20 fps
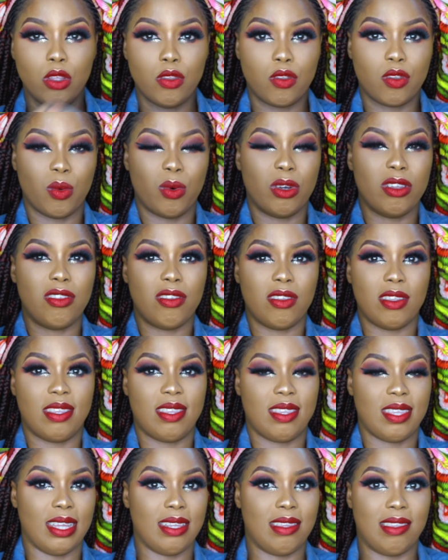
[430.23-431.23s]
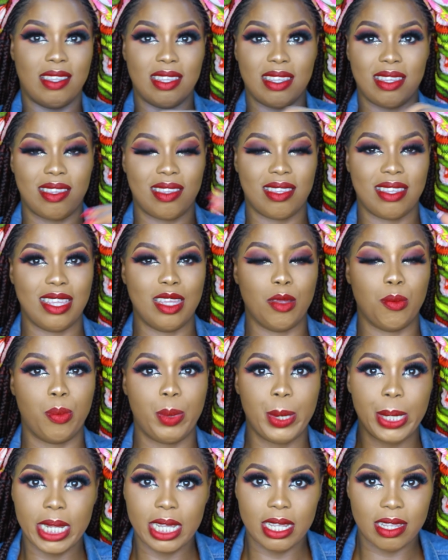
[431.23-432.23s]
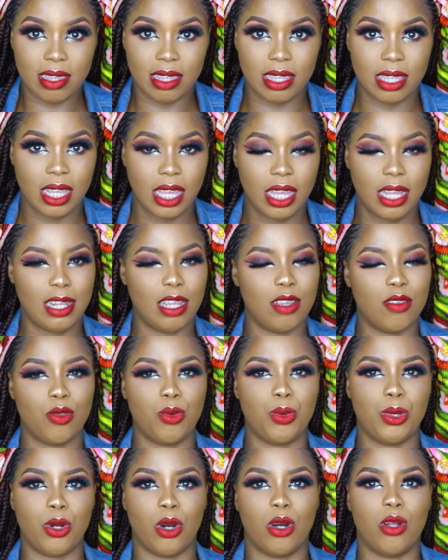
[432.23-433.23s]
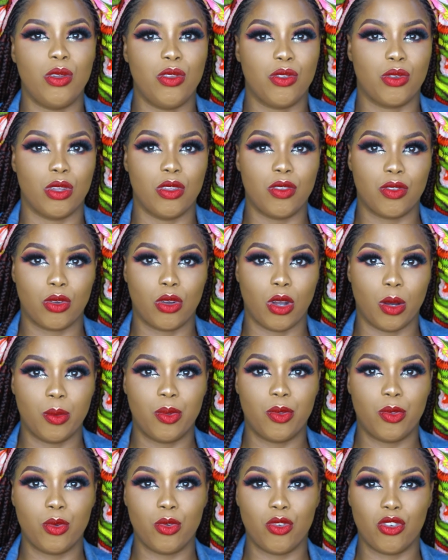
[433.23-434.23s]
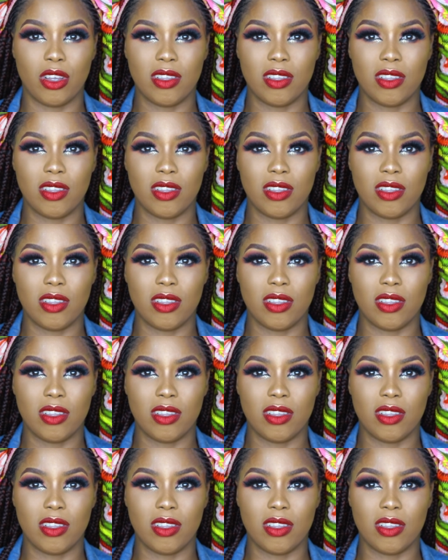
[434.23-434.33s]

so once you set it in place, there's no way oil is going to come through.